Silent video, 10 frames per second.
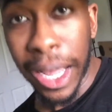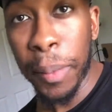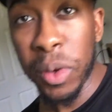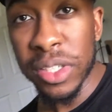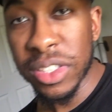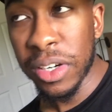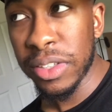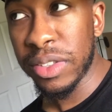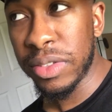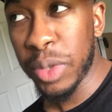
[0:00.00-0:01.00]
But yeah, I'm gonna
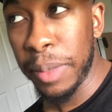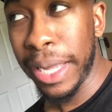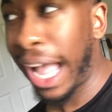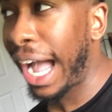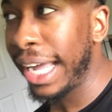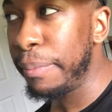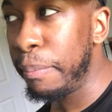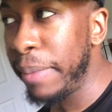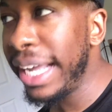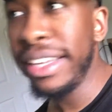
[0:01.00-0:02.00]
start streaming. I
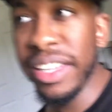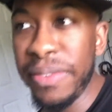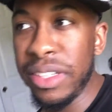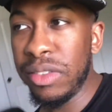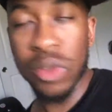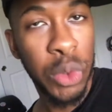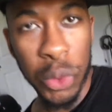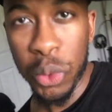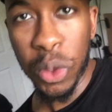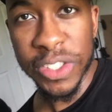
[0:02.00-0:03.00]
may even
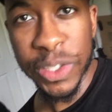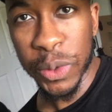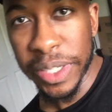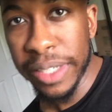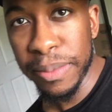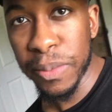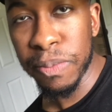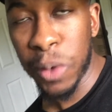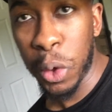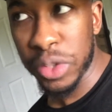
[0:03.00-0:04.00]
do a
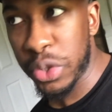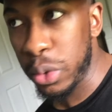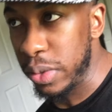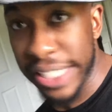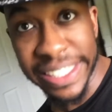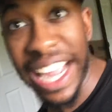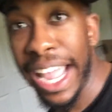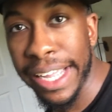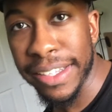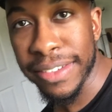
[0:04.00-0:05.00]
stream or two
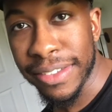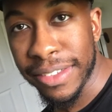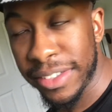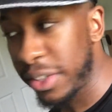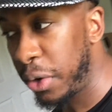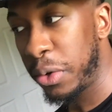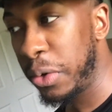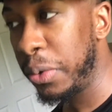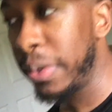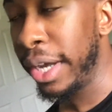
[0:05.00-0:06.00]
today.
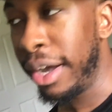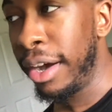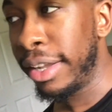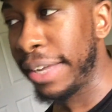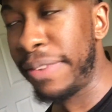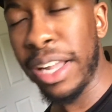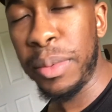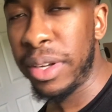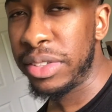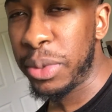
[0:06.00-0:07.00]
So like,
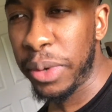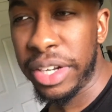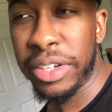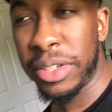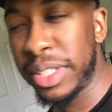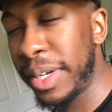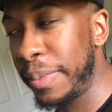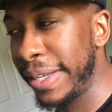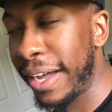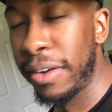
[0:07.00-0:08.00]
follow me on Twitter or
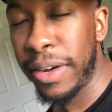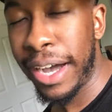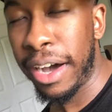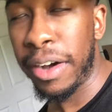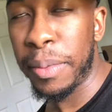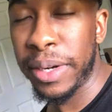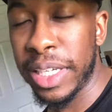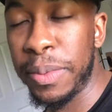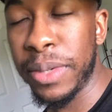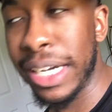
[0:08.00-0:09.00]
something. I don't know how I'm gonna
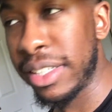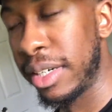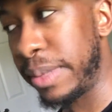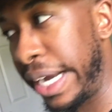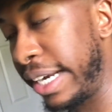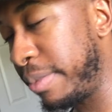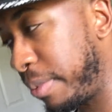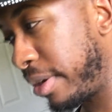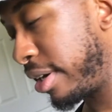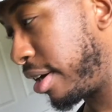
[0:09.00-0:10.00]
keep you guys updated,
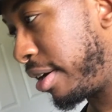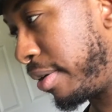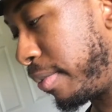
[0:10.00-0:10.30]
but